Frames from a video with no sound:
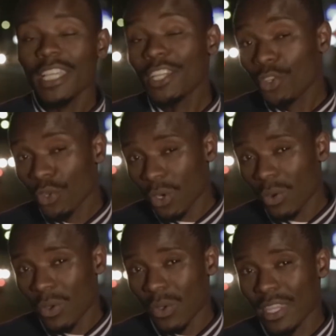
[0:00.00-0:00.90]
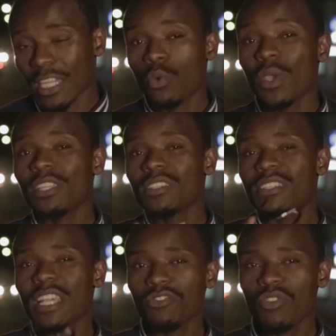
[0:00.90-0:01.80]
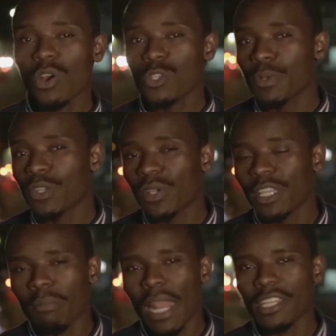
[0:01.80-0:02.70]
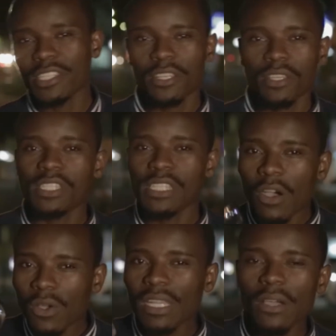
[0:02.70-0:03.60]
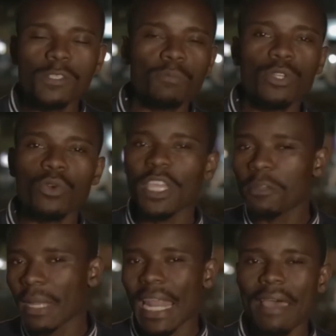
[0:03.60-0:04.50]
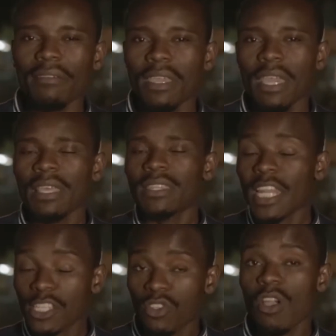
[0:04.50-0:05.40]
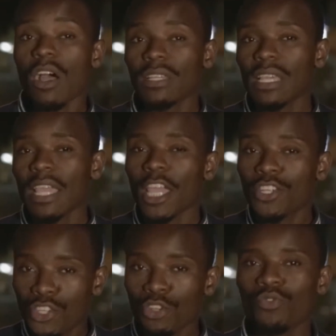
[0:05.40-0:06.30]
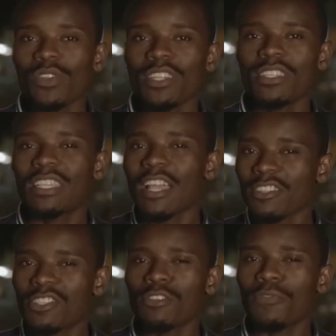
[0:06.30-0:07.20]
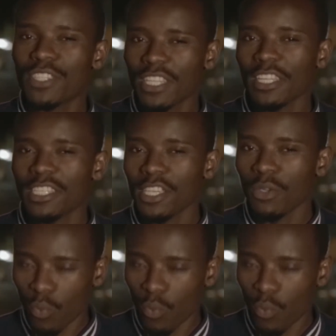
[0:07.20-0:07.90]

Did you know that Queen's Central Hospital in Blantyre is the only hospital in Malawi that has got a children's cancer facility